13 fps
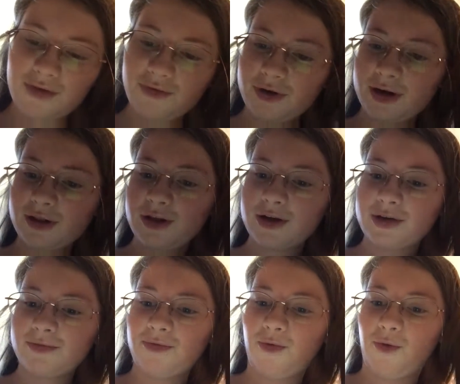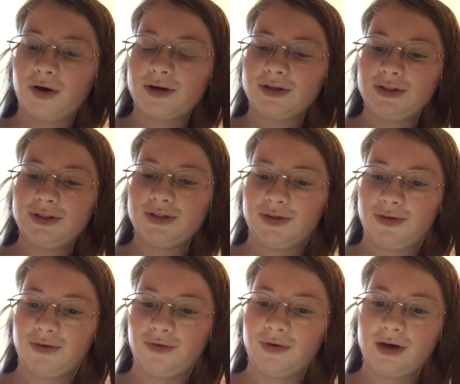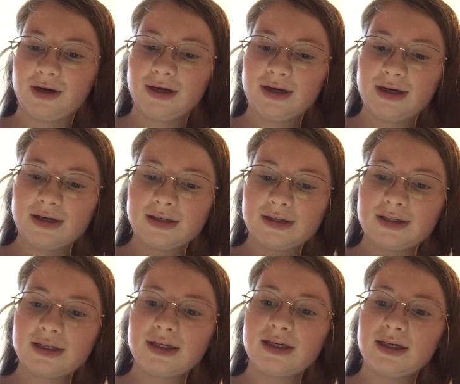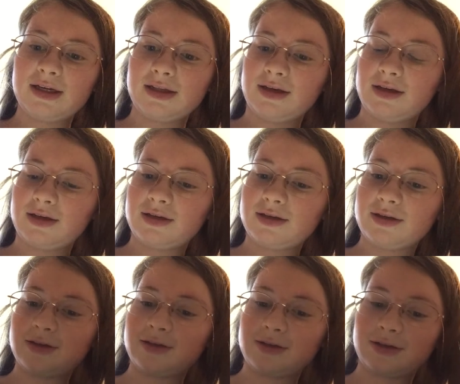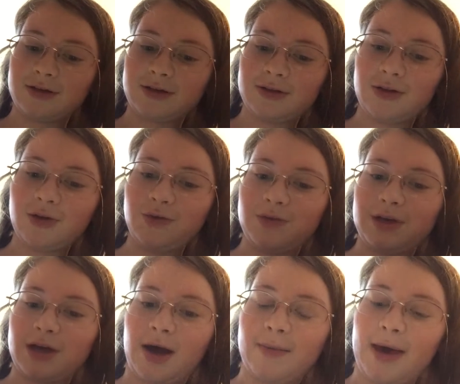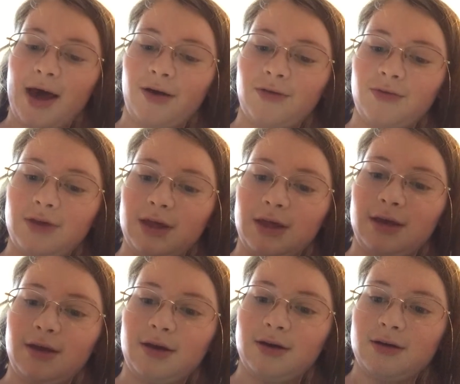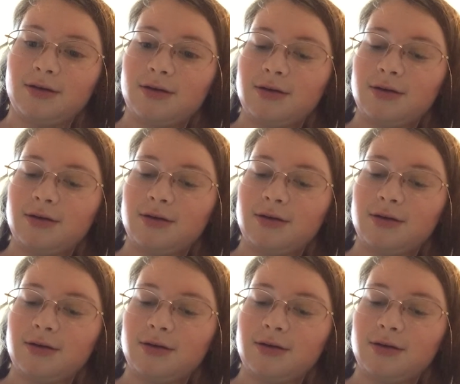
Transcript: Really looking forward to seeing Luffy come out of the